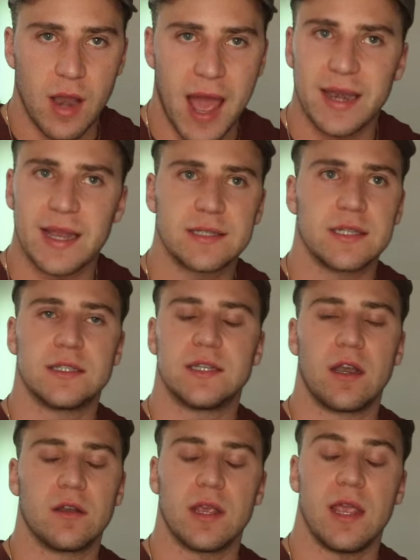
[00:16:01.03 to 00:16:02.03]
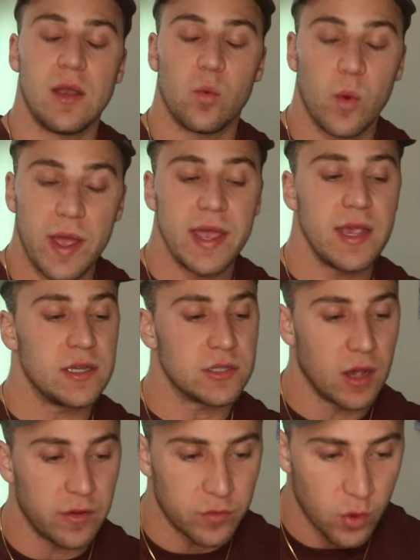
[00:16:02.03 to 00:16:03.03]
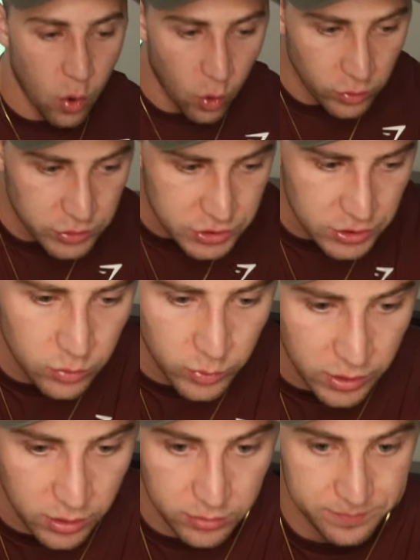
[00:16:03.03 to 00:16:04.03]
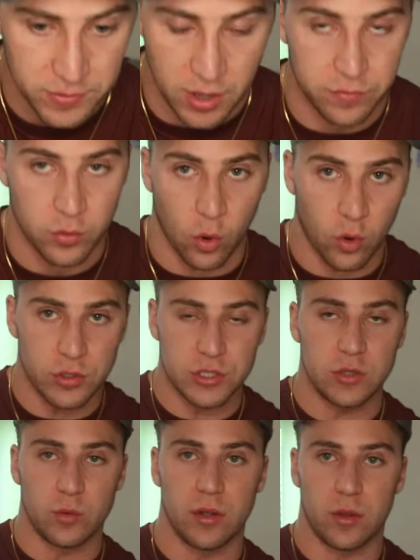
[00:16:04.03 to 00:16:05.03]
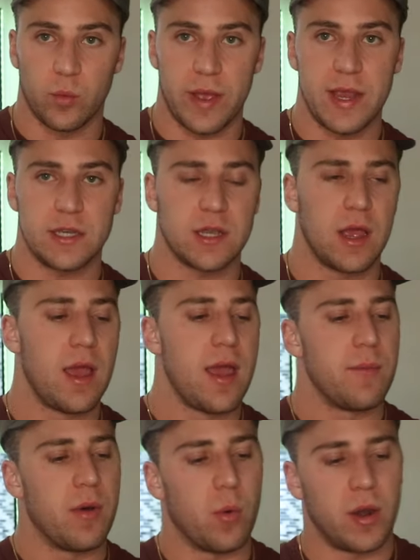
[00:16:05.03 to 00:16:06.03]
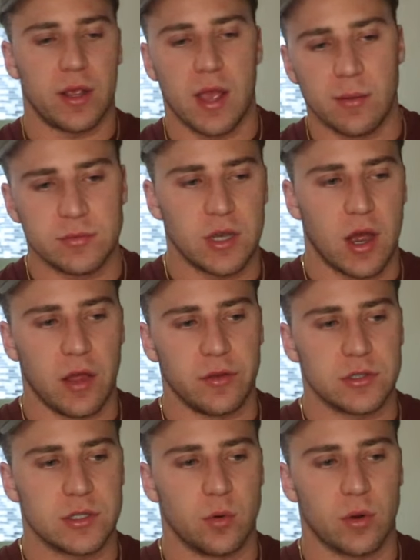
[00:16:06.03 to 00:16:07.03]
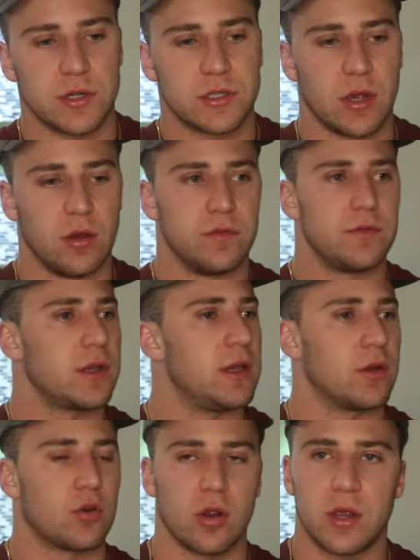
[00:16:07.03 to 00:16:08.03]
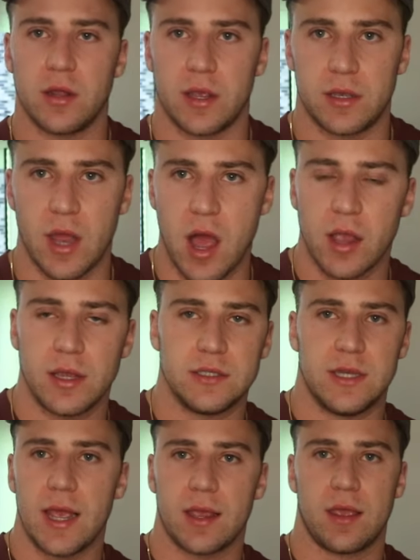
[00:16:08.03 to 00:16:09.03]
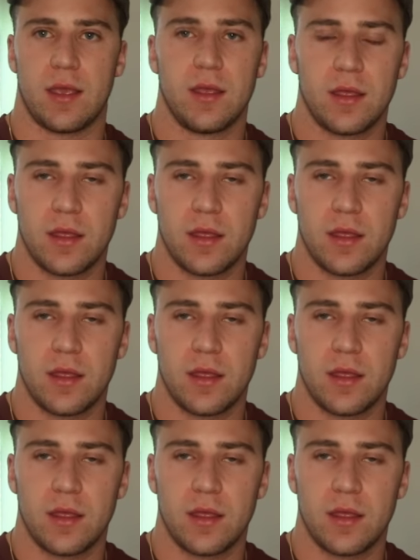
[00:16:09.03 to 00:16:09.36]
Not necessarily. In ways, of course you will. Of course you will in ways, but when it comes to others who are so fucking crooked like a donkey's dick,